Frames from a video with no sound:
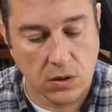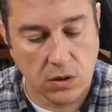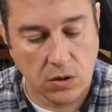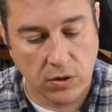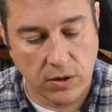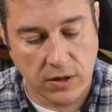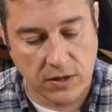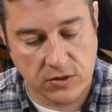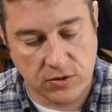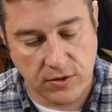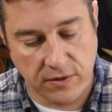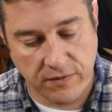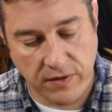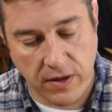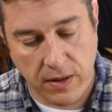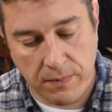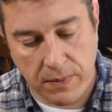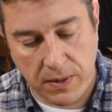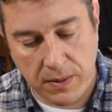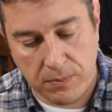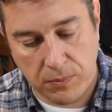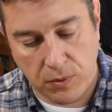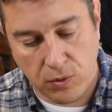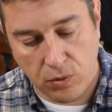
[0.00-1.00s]
Okay, so I've got
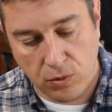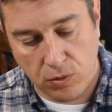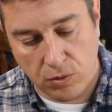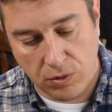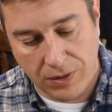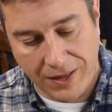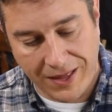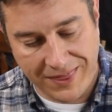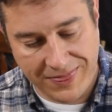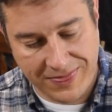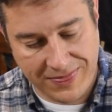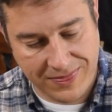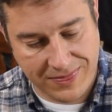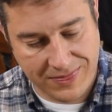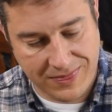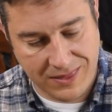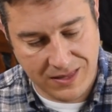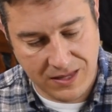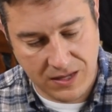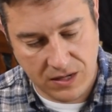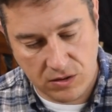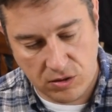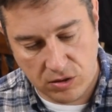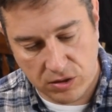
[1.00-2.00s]
my bowl, I
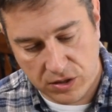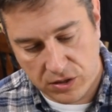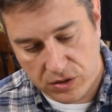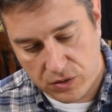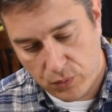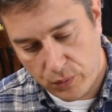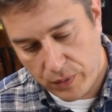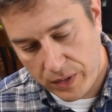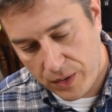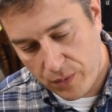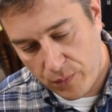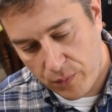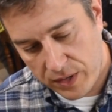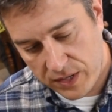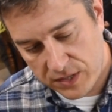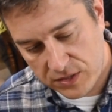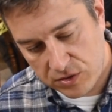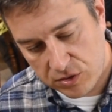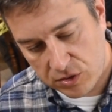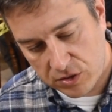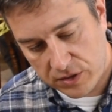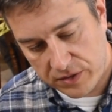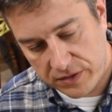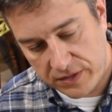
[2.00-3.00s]
think, looking the way I want it
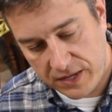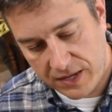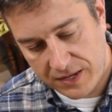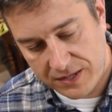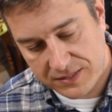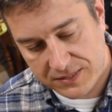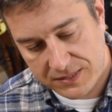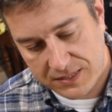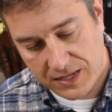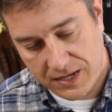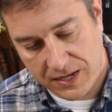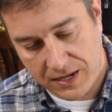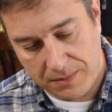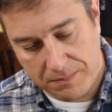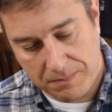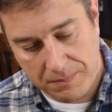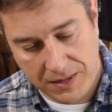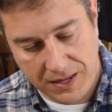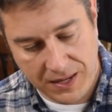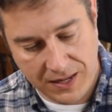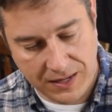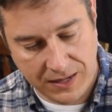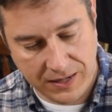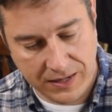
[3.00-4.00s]
to look on the outside. I
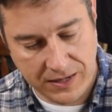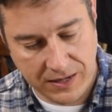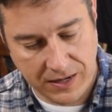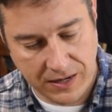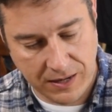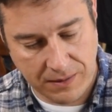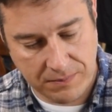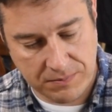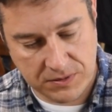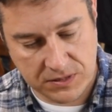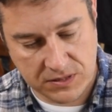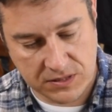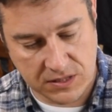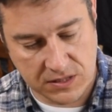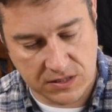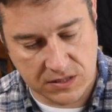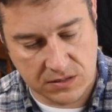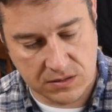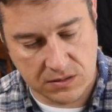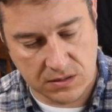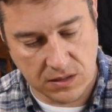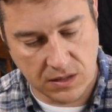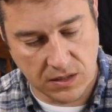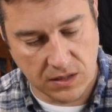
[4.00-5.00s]
may clean it up just
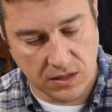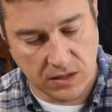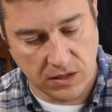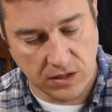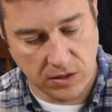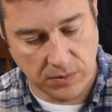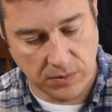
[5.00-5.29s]
a little